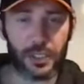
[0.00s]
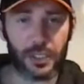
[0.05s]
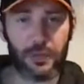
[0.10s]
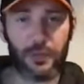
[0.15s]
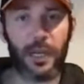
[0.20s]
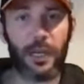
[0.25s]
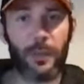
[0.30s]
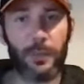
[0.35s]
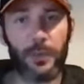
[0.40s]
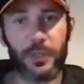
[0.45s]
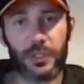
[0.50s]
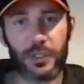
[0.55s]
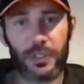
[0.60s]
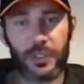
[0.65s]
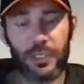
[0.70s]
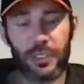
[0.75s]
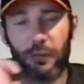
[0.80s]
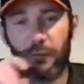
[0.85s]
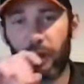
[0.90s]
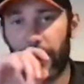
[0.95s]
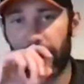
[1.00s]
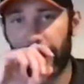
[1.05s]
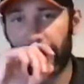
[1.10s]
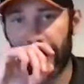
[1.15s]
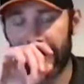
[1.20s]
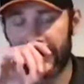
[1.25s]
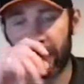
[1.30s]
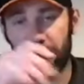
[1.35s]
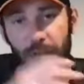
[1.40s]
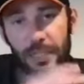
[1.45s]
developers and stuff like
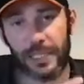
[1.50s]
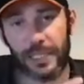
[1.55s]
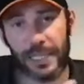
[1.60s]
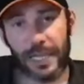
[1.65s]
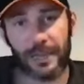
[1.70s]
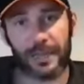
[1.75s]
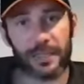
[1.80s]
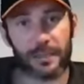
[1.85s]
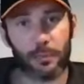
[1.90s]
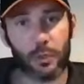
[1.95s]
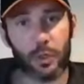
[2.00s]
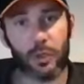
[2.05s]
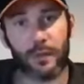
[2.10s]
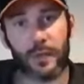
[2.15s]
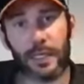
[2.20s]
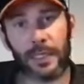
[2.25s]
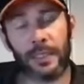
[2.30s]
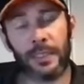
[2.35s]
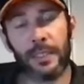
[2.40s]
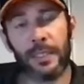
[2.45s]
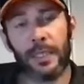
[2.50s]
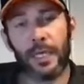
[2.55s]
that to really get this moving.